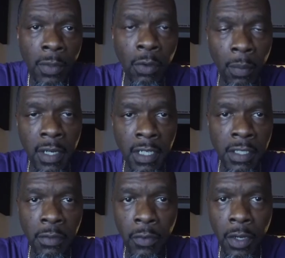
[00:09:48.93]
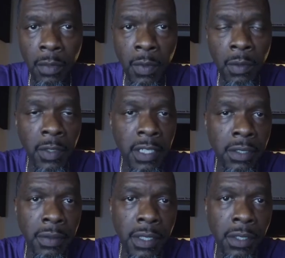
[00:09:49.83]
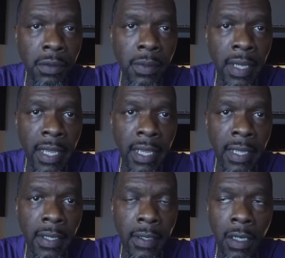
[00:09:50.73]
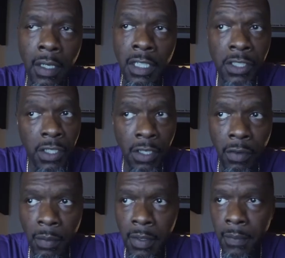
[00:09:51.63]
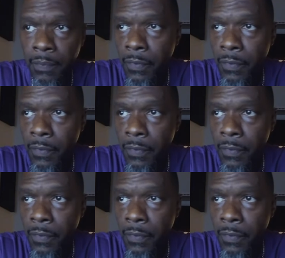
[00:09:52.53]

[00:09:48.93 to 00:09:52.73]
you want me to list it for you, we will enter into a listing agreement.